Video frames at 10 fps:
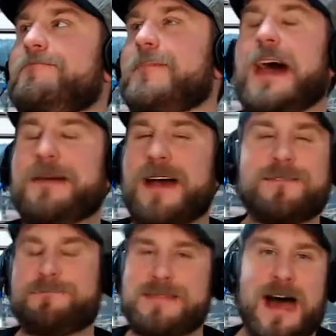I'm not
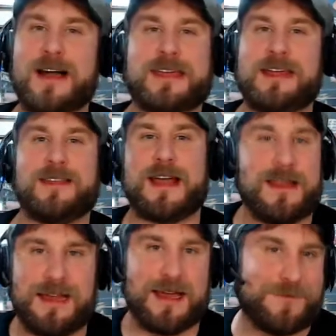knocking the
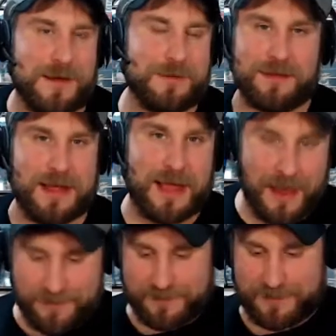idea. I mean, like,
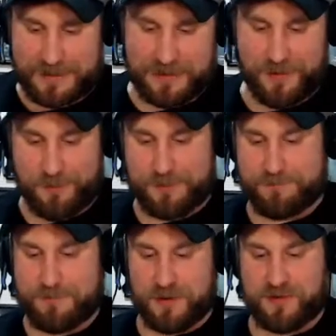obviously,
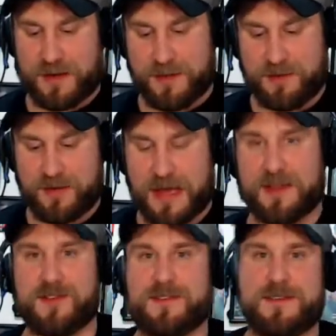Michelle and
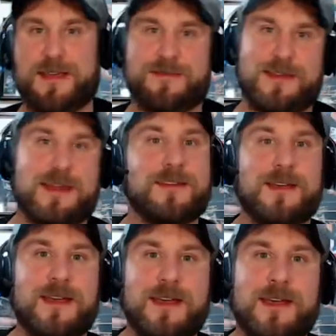Chet just said that
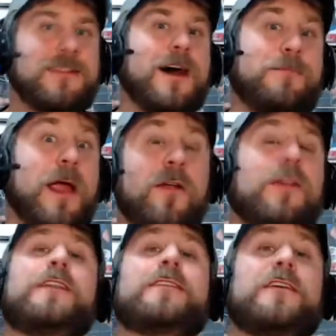
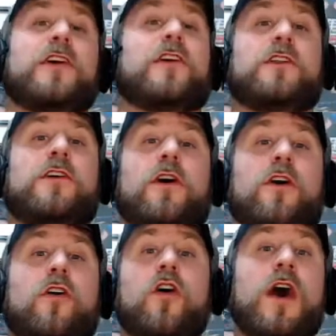apparently this is a good
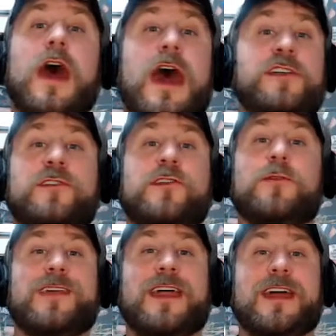call. I just
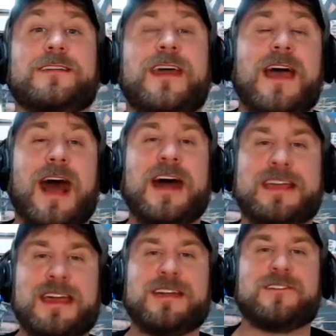don't get it. I
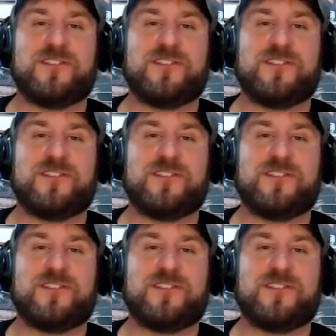get Shaq.